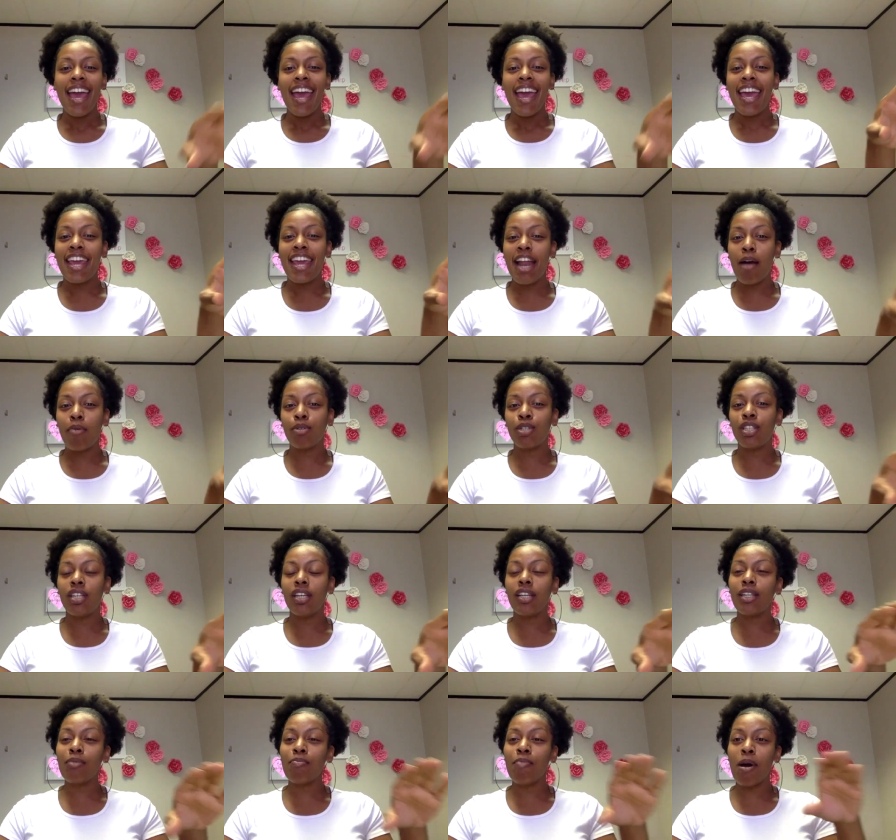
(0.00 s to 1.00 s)
And I was
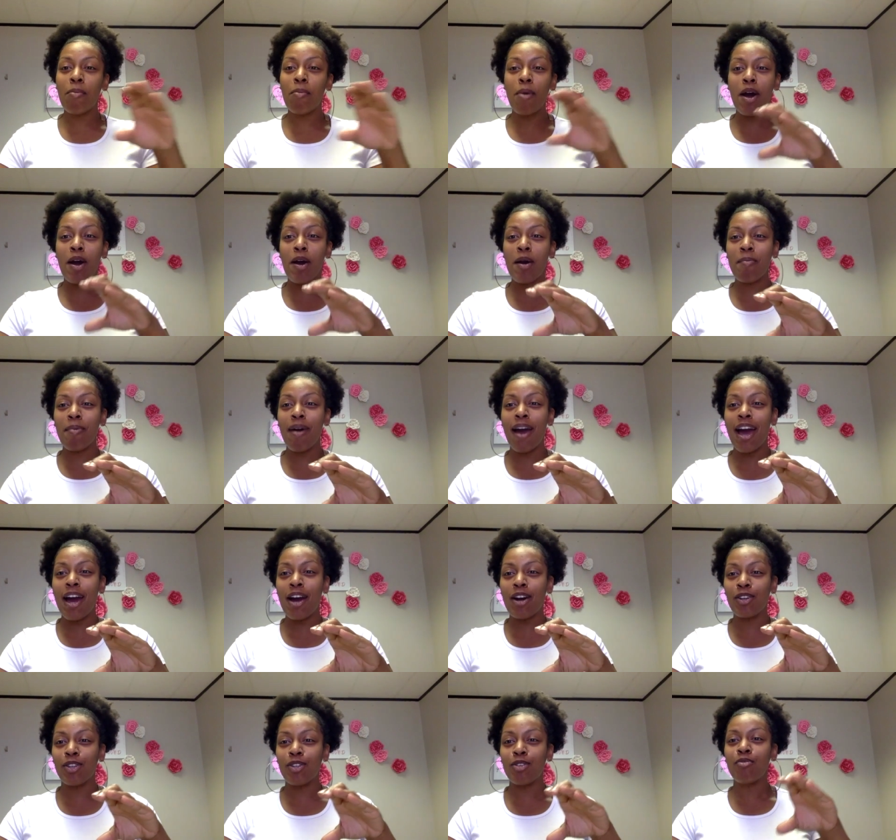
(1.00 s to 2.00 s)
telling my mom
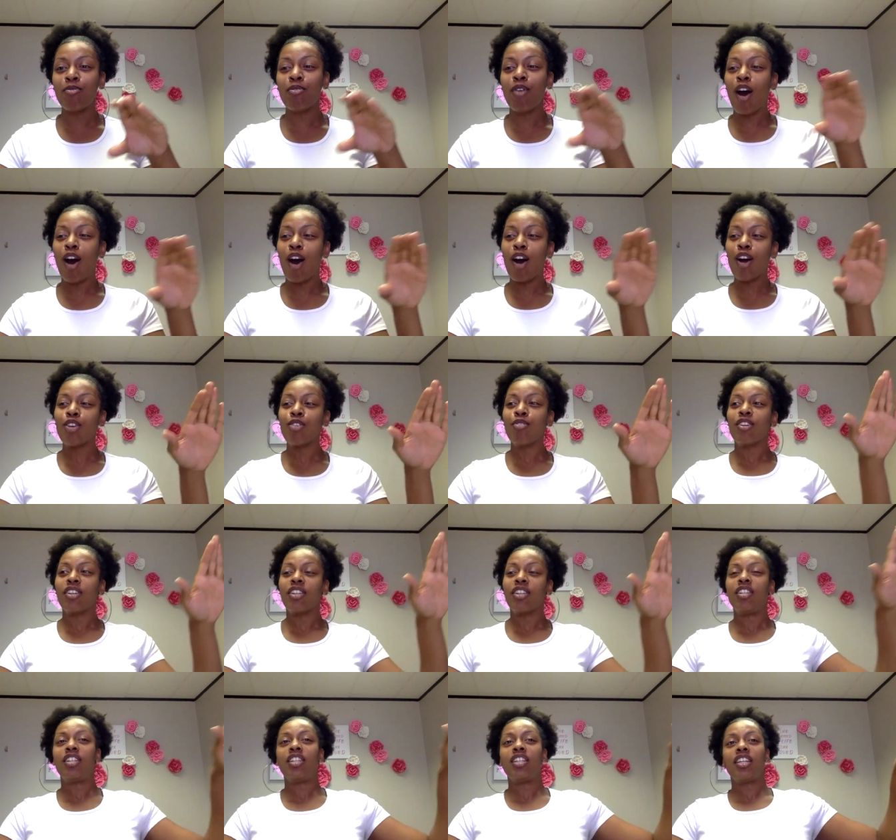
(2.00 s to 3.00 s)
how all you could
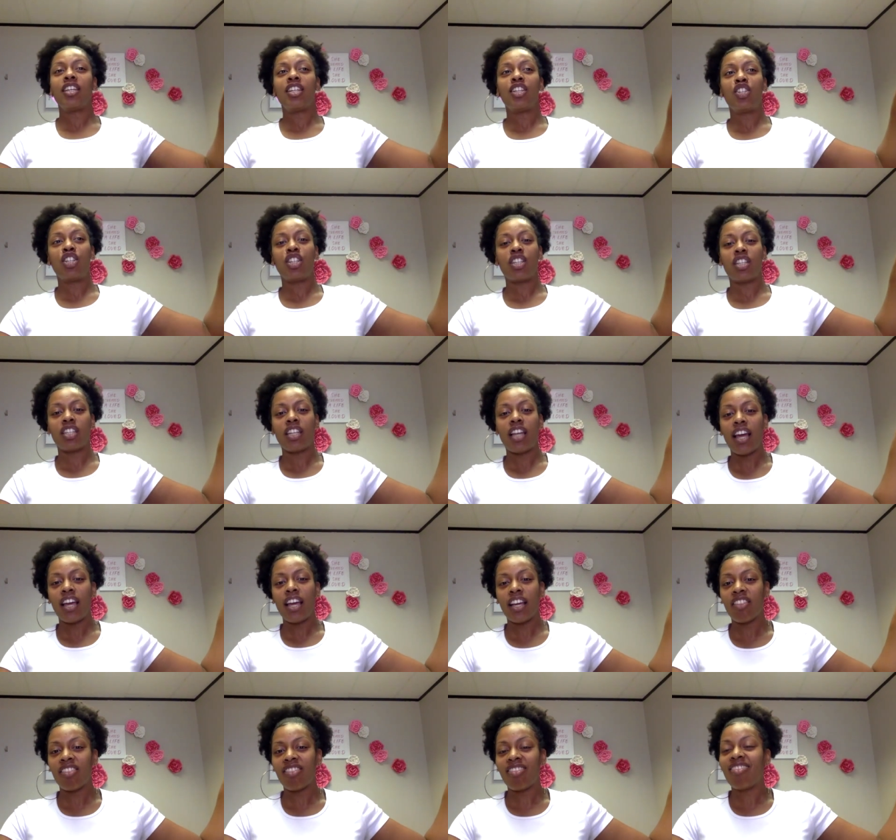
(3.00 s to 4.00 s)
see is just
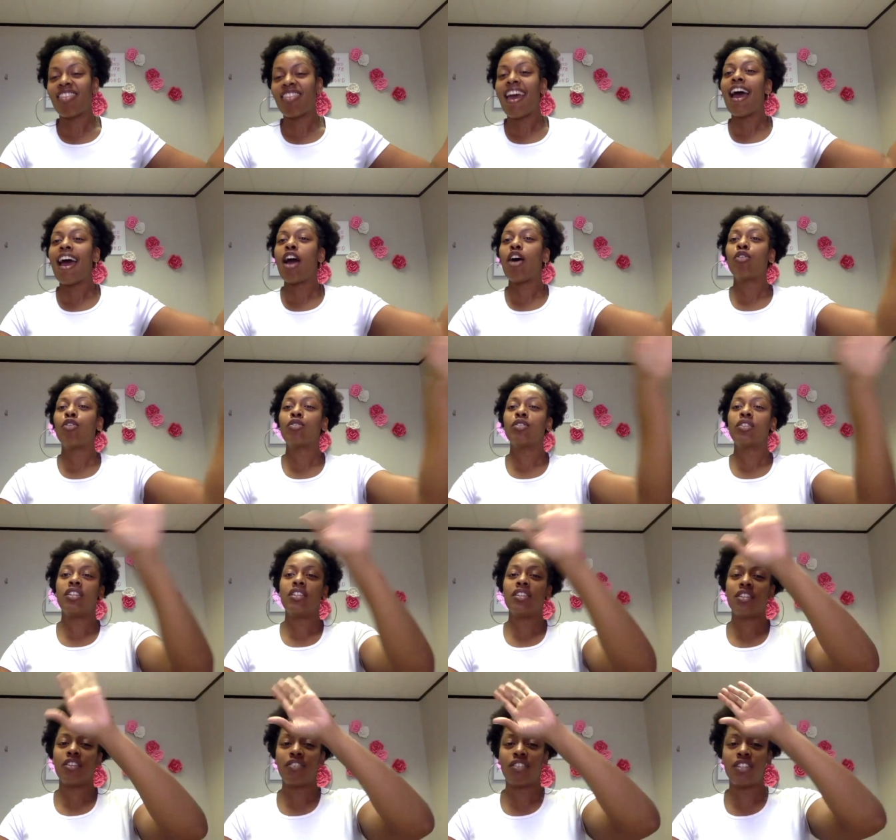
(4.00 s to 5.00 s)
like
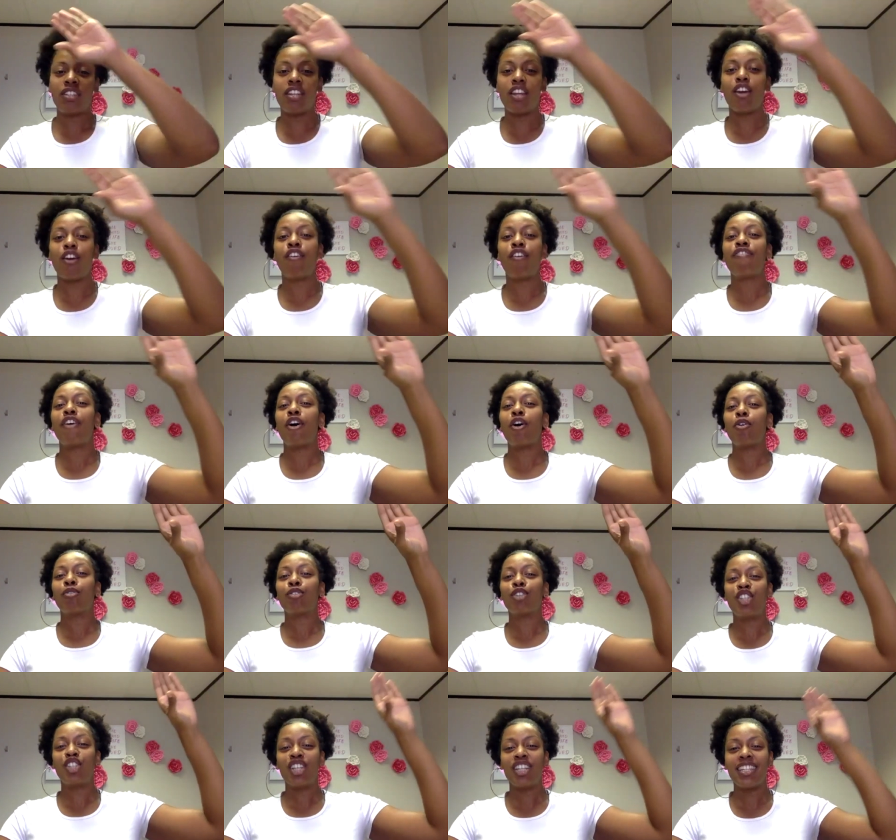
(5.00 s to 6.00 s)
thousands of cell
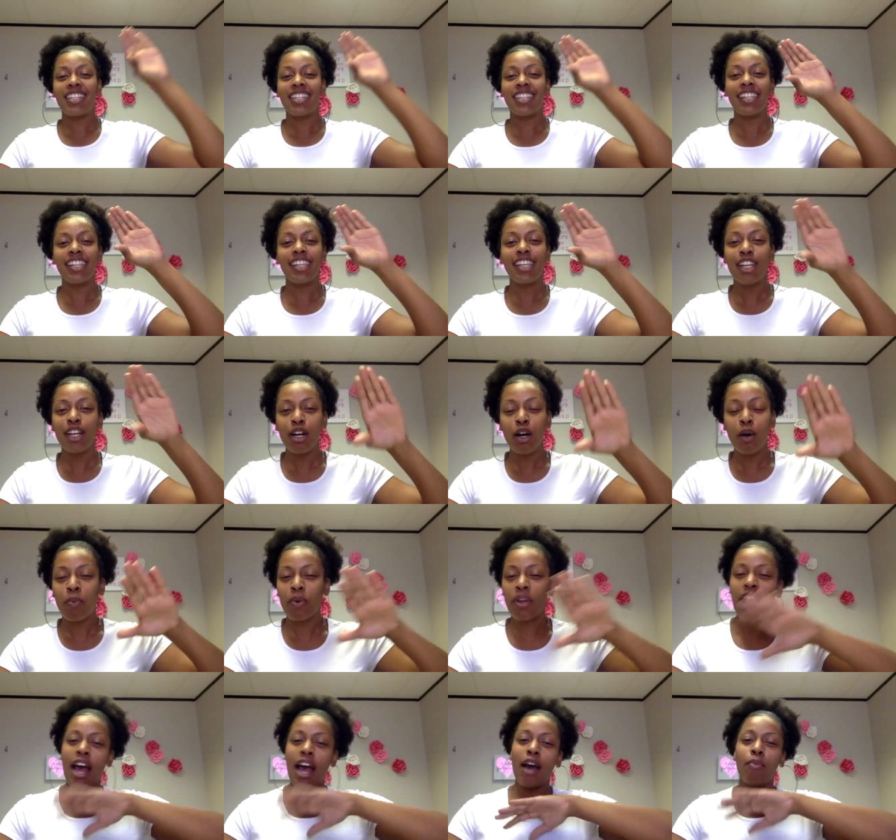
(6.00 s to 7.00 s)
phones just lit up,
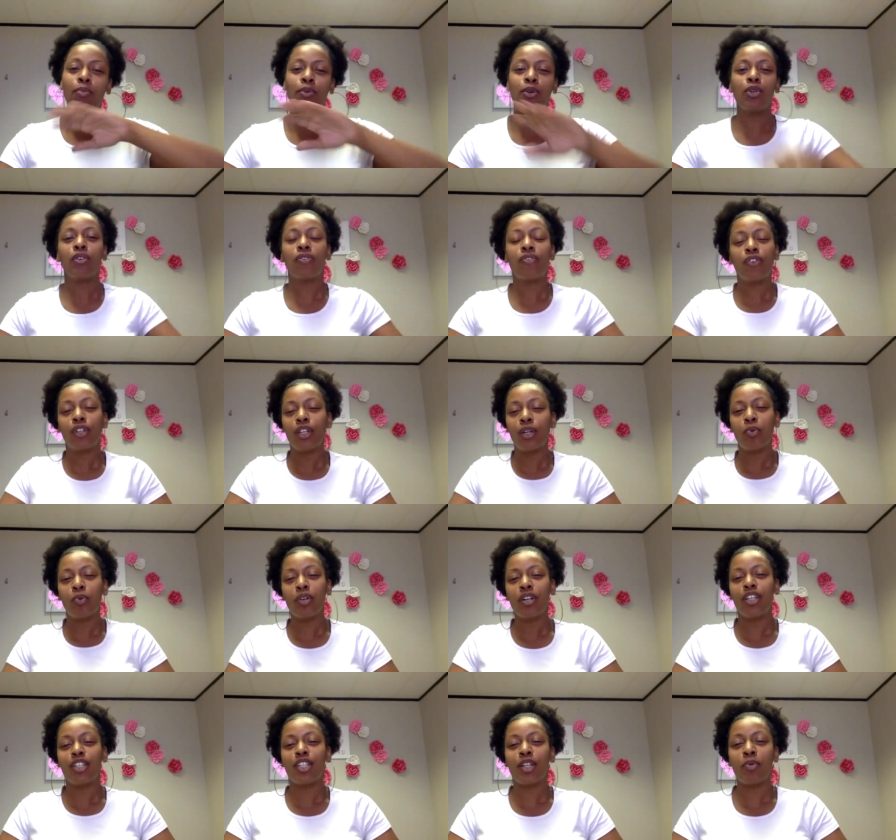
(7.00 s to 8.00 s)
and how beautiful it
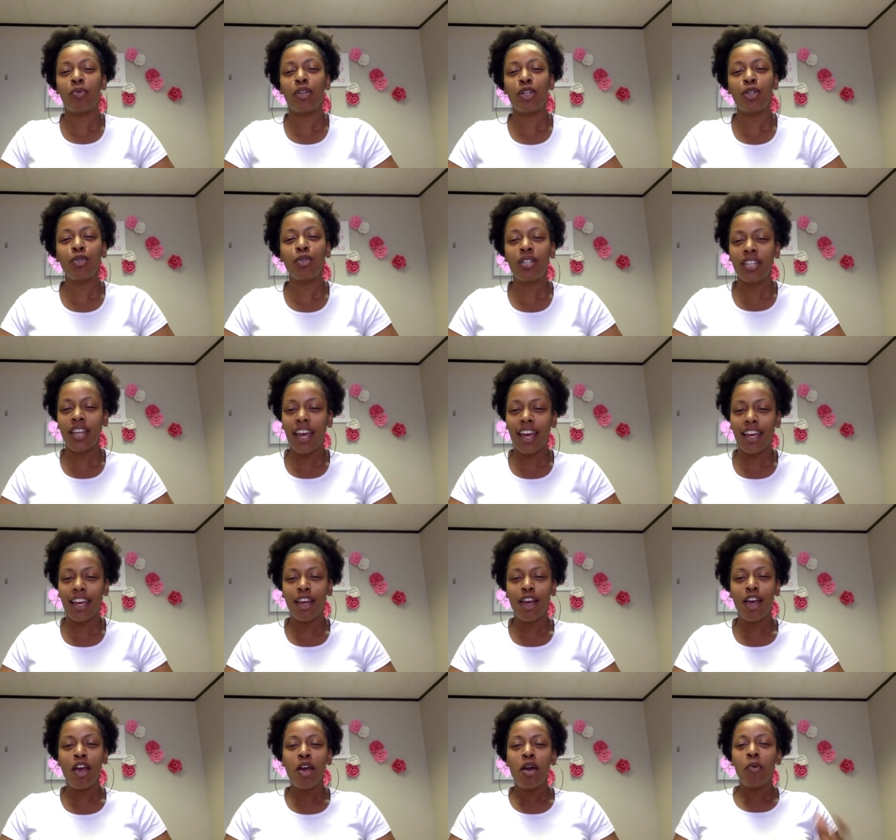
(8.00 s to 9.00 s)
was. So when you say,
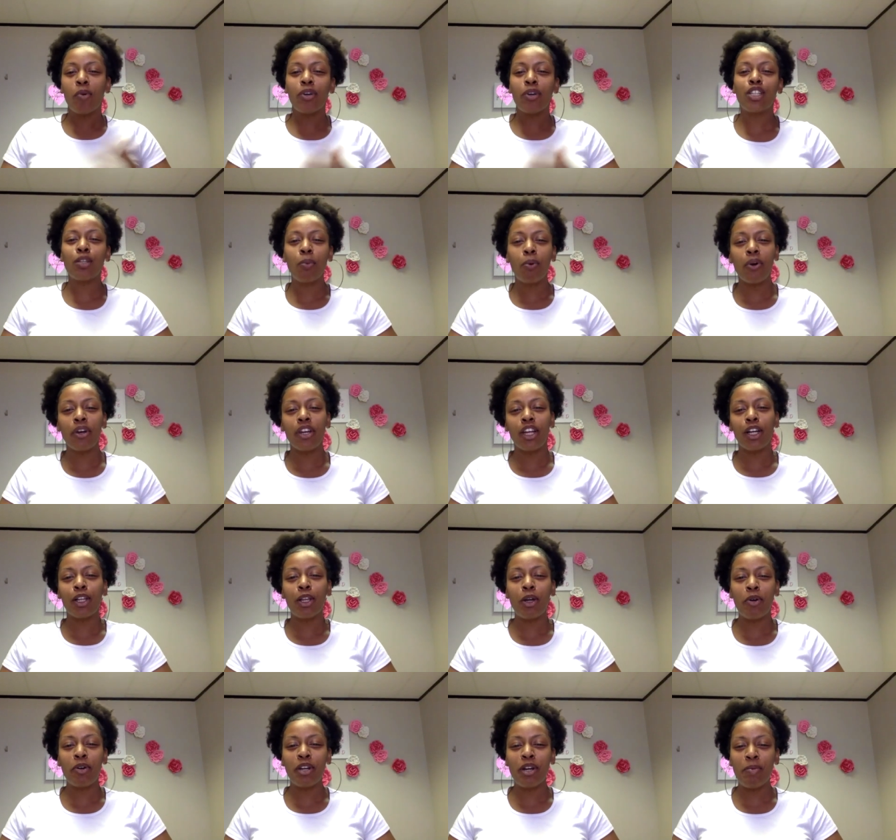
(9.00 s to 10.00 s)
what's the point in
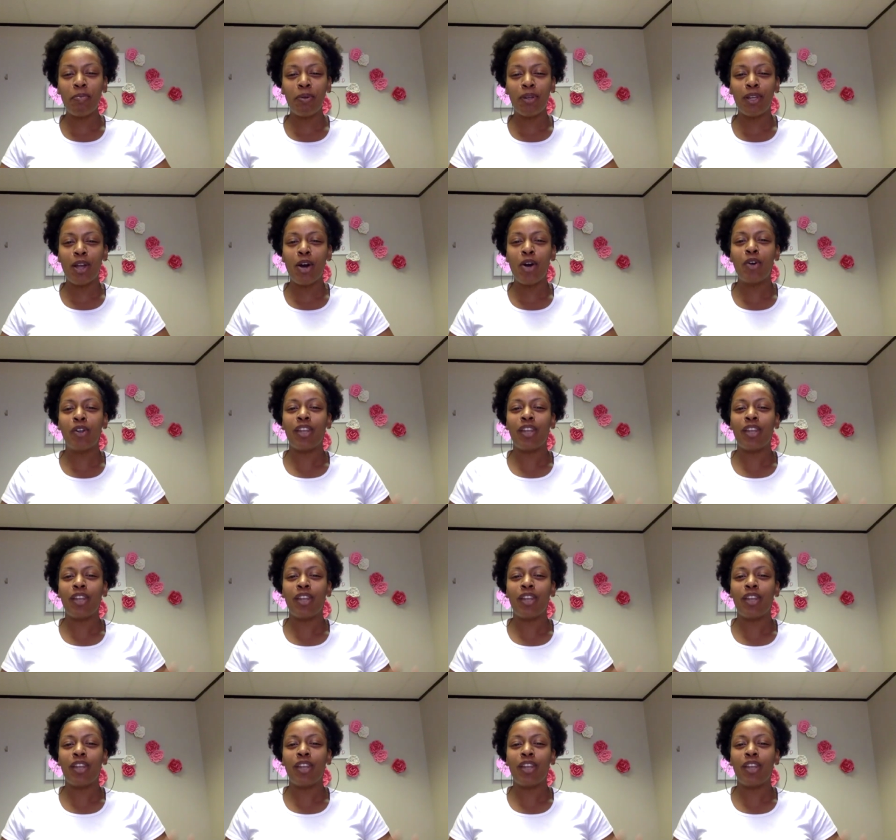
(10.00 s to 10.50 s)
glowing up alone?